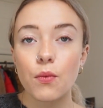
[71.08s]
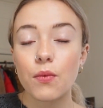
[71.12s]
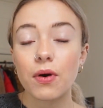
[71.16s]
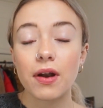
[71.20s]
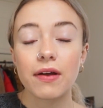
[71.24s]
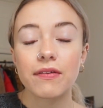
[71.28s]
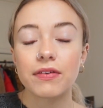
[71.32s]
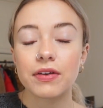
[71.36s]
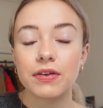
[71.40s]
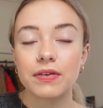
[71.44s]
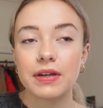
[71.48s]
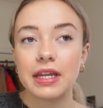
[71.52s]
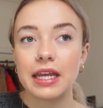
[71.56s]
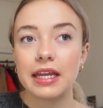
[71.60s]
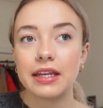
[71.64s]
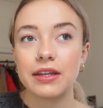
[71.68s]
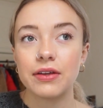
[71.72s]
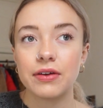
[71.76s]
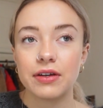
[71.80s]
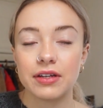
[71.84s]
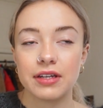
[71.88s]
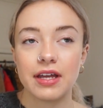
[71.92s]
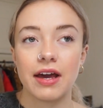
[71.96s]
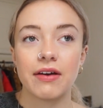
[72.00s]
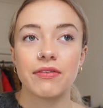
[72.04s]
whatever you need,
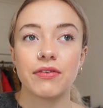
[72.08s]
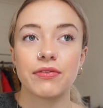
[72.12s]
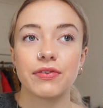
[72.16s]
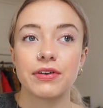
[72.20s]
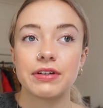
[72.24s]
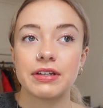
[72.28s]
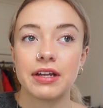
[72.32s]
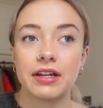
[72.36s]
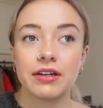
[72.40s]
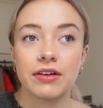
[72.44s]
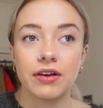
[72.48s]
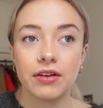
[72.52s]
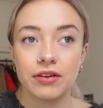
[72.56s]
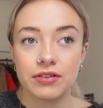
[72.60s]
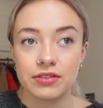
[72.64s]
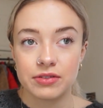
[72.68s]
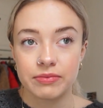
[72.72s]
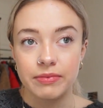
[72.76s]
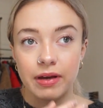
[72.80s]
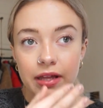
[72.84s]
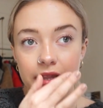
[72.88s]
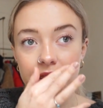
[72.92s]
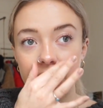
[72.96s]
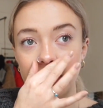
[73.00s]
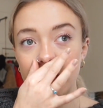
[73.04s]
you can have it for $10 a
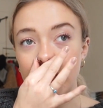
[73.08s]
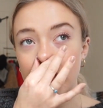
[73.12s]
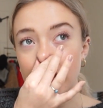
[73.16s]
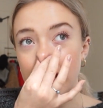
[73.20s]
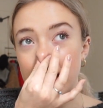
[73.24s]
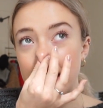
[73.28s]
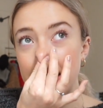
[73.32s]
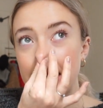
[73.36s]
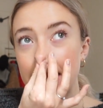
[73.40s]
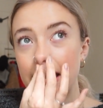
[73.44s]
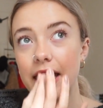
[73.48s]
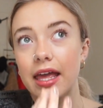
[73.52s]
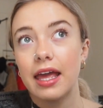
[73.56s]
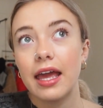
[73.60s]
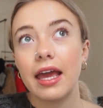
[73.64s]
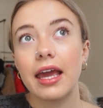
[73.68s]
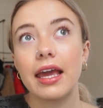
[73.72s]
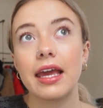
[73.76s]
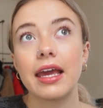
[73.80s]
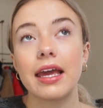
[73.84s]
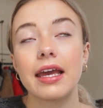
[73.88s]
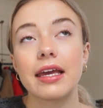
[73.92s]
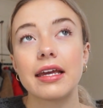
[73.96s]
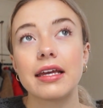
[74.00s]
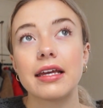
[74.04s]
month.
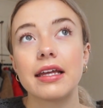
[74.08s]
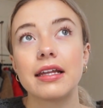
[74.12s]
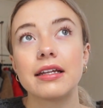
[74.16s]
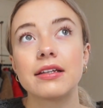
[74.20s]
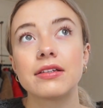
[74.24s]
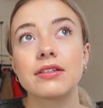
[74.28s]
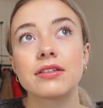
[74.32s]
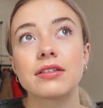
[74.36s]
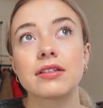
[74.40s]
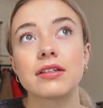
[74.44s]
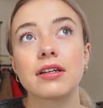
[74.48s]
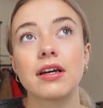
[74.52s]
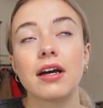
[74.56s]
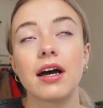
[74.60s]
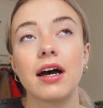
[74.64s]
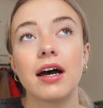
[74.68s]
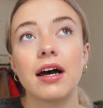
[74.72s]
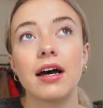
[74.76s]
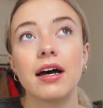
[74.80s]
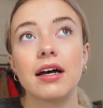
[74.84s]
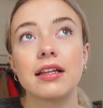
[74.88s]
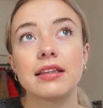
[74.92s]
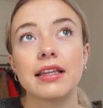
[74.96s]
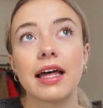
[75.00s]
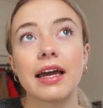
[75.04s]
And
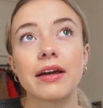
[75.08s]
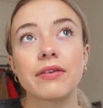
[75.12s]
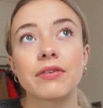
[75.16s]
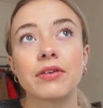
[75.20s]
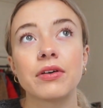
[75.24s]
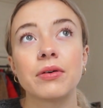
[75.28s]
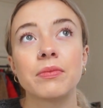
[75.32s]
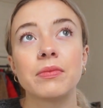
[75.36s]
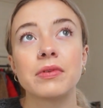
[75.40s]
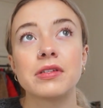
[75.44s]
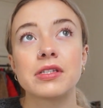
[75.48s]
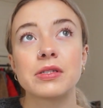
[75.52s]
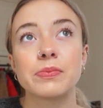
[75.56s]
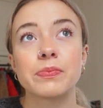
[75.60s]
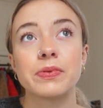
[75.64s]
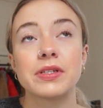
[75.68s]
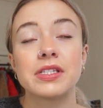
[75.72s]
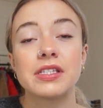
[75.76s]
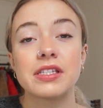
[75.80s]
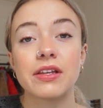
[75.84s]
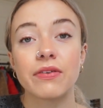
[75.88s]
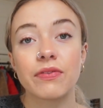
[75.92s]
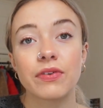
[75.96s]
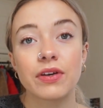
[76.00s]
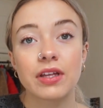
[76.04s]
Lightroom is
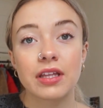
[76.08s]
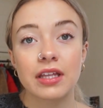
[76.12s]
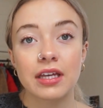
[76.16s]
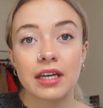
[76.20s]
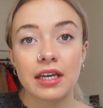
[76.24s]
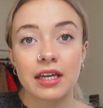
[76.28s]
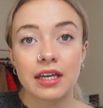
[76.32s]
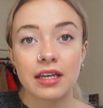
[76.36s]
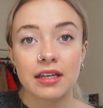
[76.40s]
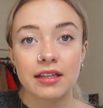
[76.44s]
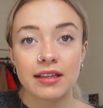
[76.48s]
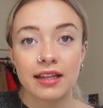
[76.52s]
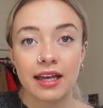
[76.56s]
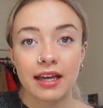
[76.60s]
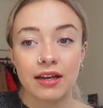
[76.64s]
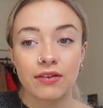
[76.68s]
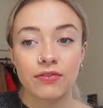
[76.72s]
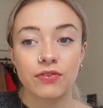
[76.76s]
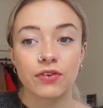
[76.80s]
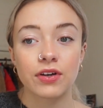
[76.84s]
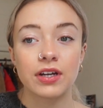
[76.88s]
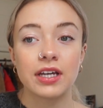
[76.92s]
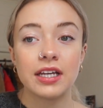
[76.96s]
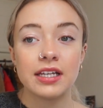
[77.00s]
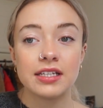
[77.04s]
specifically like
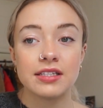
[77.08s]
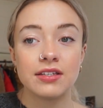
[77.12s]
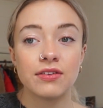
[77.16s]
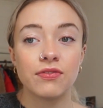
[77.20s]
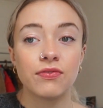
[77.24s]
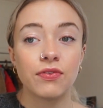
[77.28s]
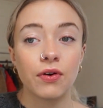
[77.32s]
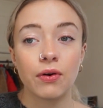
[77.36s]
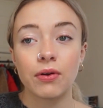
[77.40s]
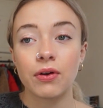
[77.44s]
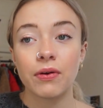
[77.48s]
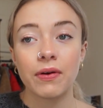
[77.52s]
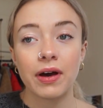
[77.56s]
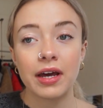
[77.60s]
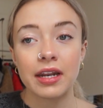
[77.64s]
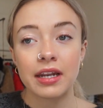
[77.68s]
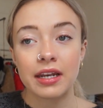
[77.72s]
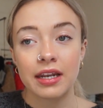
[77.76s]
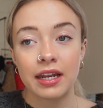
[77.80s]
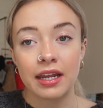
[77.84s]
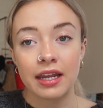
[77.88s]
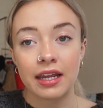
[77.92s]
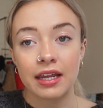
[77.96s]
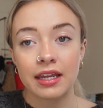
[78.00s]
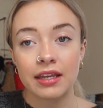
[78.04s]
for easy photo
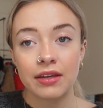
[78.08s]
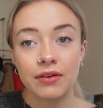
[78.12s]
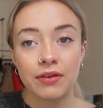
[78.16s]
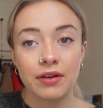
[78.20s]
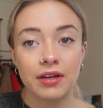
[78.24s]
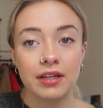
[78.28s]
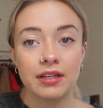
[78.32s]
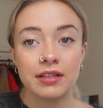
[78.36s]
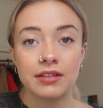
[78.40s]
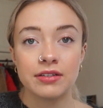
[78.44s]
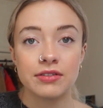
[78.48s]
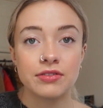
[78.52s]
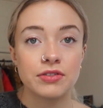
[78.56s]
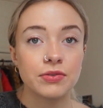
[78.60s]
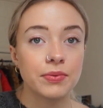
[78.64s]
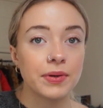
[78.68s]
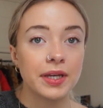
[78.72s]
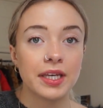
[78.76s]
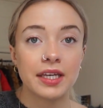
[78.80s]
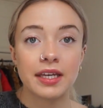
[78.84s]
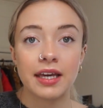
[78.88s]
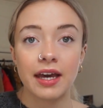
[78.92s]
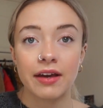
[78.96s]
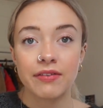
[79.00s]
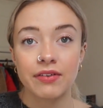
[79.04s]
editing. You can
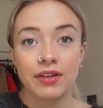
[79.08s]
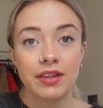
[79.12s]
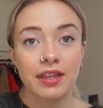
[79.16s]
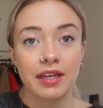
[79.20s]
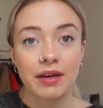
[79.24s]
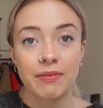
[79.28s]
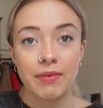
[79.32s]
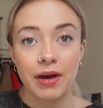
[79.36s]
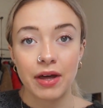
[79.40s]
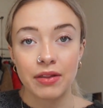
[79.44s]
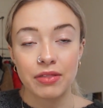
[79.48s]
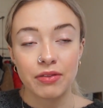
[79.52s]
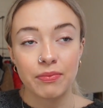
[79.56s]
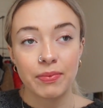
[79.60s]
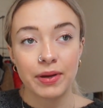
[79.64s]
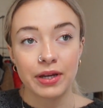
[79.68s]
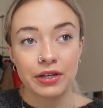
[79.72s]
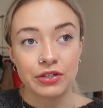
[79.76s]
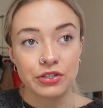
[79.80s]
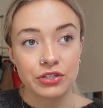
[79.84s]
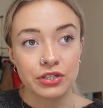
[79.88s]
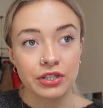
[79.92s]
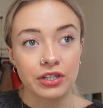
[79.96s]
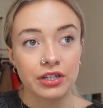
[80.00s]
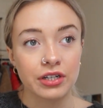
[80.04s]
tweak everything about the
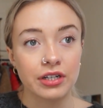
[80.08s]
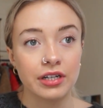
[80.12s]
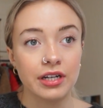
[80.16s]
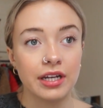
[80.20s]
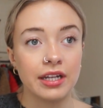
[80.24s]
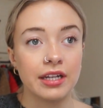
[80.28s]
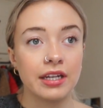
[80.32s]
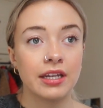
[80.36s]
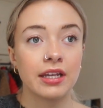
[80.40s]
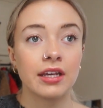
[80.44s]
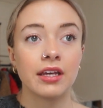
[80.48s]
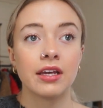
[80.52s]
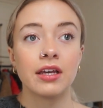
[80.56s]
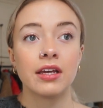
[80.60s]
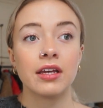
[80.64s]
picture, and